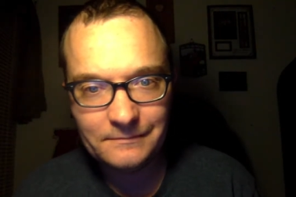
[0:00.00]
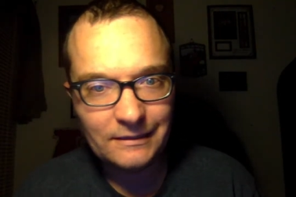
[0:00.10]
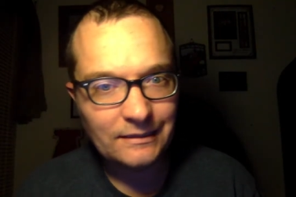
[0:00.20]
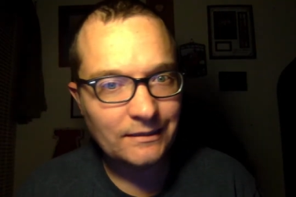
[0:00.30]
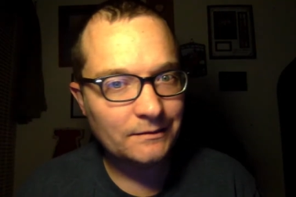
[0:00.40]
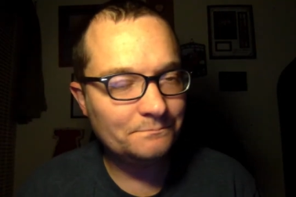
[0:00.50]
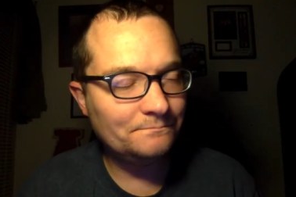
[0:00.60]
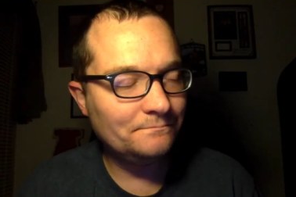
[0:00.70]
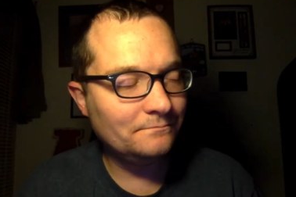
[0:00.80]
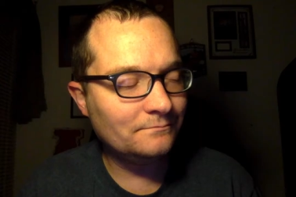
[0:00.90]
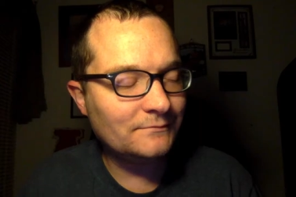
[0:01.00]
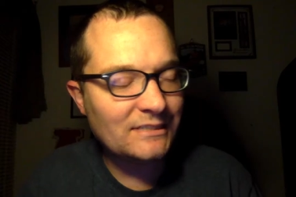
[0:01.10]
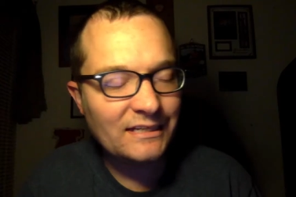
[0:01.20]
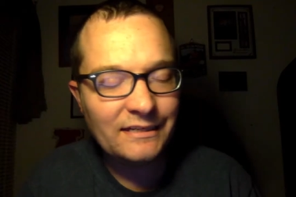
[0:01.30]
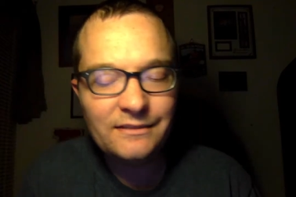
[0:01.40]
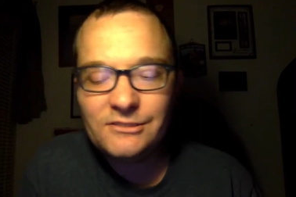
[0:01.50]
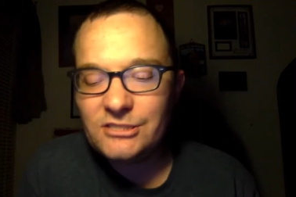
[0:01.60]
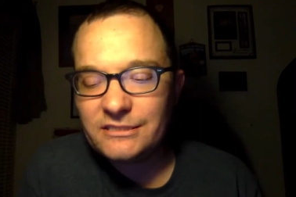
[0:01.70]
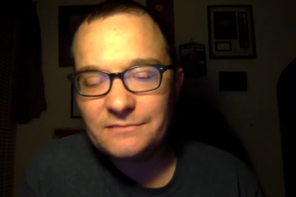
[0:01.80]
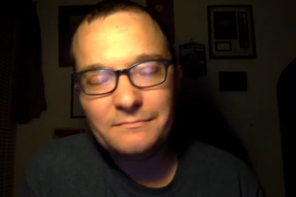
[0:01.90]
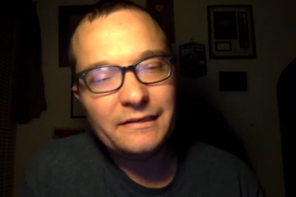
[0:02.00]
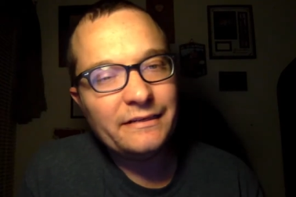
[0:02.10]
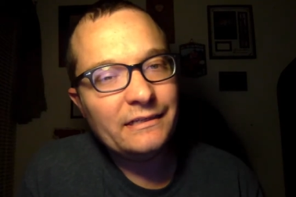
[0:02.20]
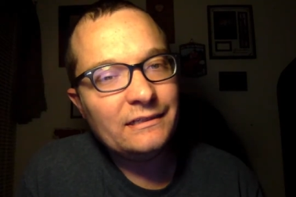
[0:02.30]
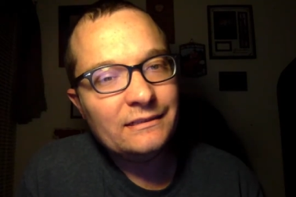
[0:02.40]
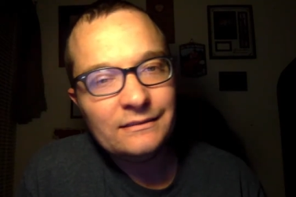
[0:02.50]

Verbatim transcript: Um, he just made